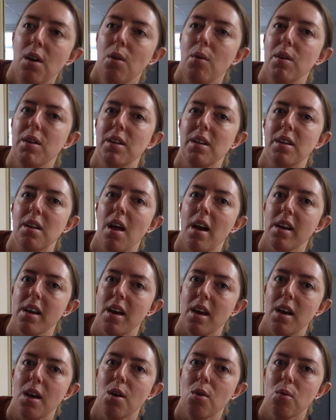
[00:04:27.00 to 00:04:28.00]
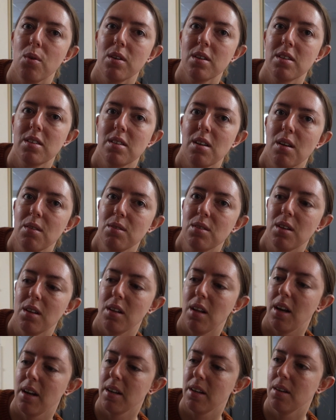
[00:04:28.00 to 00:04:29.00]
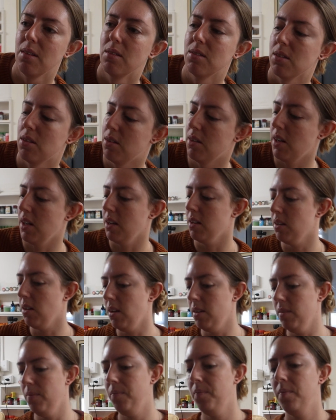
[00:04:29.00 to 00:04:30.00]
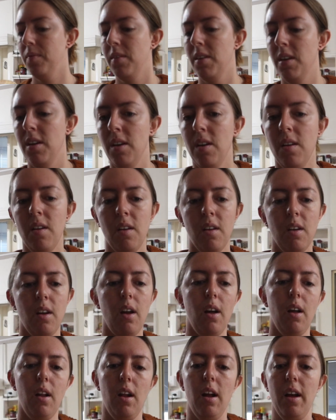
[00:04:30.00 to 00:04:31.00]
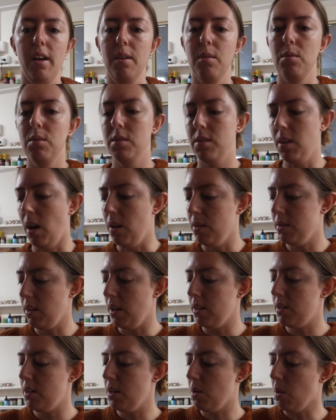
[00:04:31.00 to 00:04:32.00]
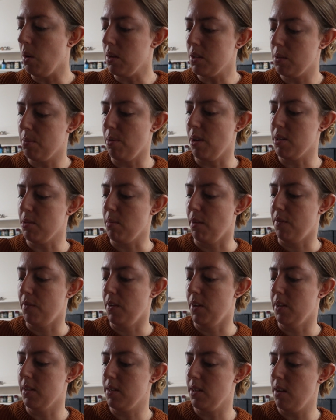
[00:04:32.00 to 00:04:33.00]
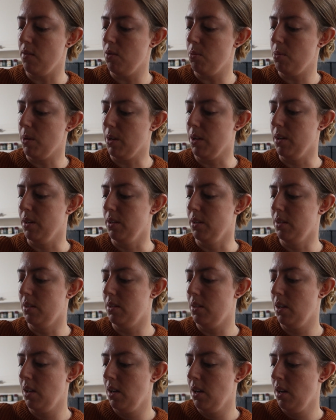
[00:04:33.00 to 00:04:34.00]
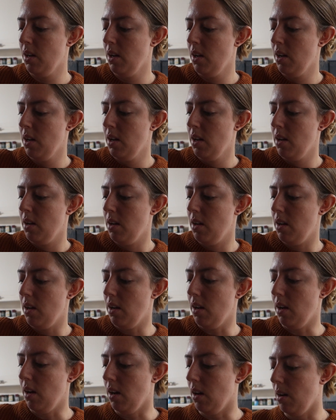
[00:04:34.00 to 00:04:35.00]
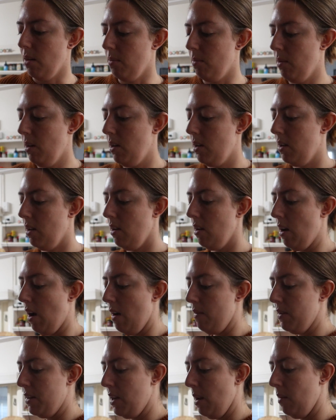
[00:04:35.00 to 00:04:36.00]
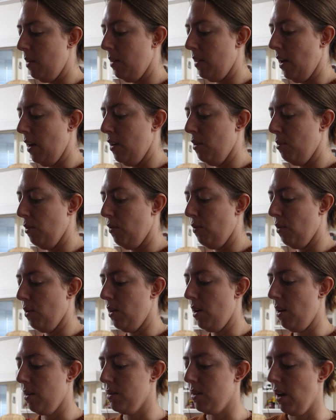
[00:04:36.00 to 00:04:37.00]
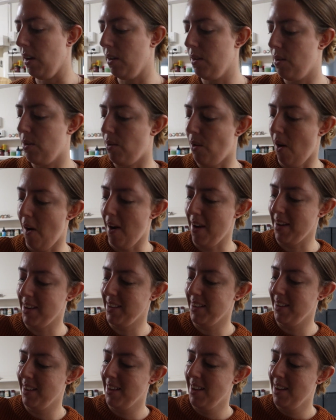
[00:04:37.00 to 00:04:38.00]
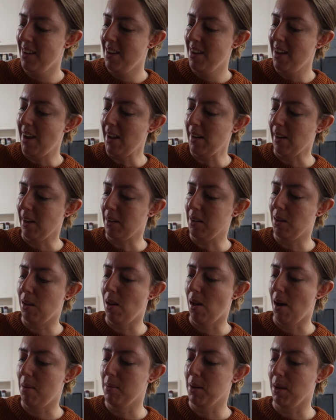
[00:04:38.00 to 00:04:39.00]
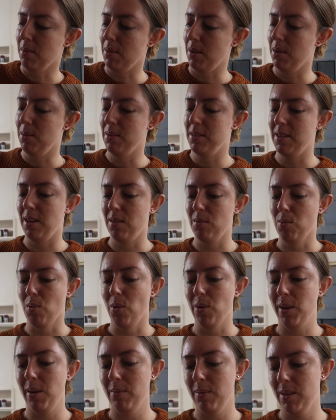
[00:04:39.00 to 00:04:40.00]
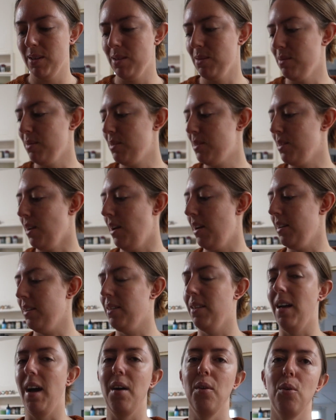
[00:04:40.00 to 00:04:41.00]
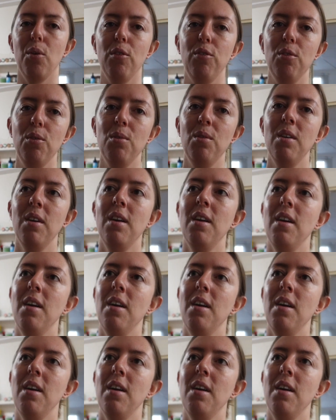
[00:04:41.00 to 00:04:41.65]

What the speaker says: we did like a hill and stuff, so like it was on an incline. I was actually quite surprised at my fitness level because I've attempted that hill before and I was like crying and like climbing up the hill instead of walking because it was like that awful.